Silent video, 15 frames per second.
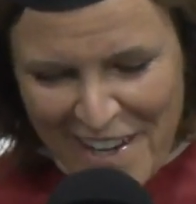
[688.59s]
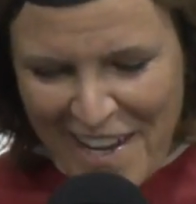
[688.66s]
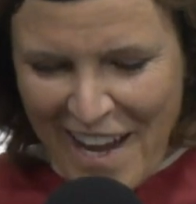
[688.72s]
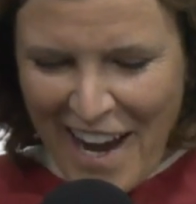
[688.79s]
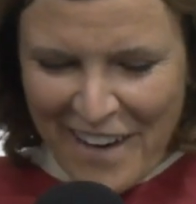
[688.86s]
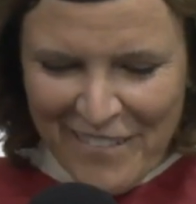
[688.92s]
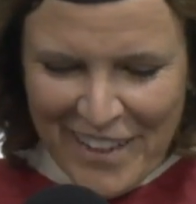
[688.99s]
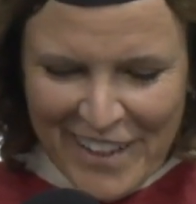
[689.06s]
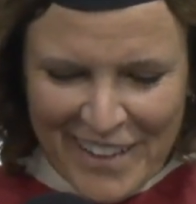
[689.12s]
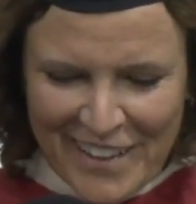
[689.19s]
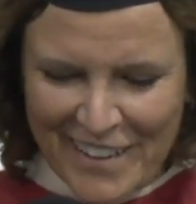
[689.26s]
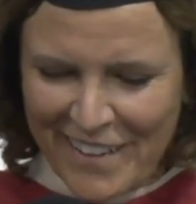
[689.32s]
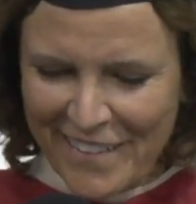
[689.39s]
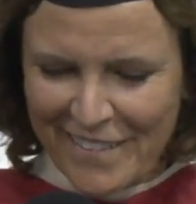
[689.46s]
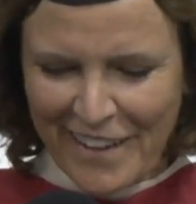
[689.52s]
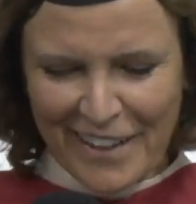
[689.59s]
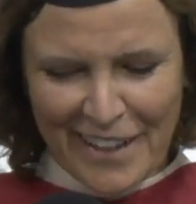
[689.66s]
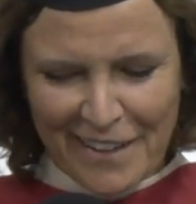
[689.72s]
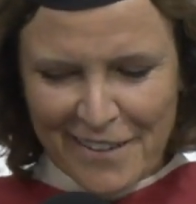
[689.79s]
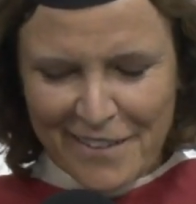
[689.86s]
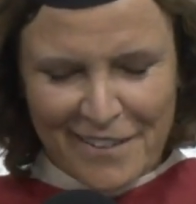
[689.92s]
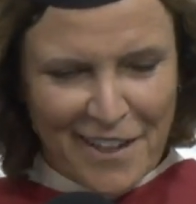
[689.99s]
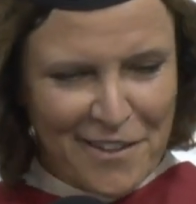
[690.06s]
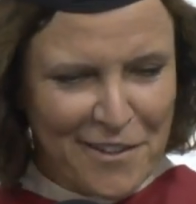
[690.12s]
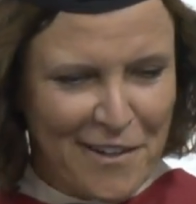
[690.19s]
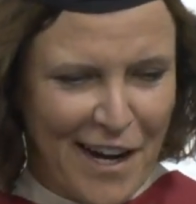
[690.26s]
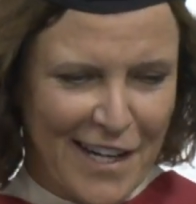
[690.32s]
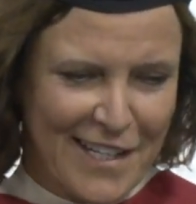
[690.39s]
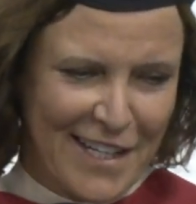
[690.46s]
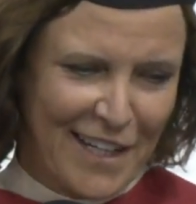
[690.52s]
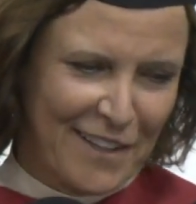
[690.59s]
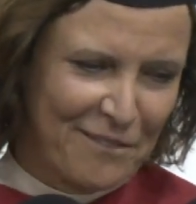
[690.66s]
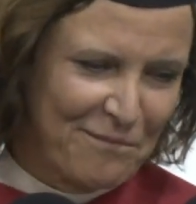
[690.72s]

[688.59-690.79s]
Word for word: I mean, because I got this other idea.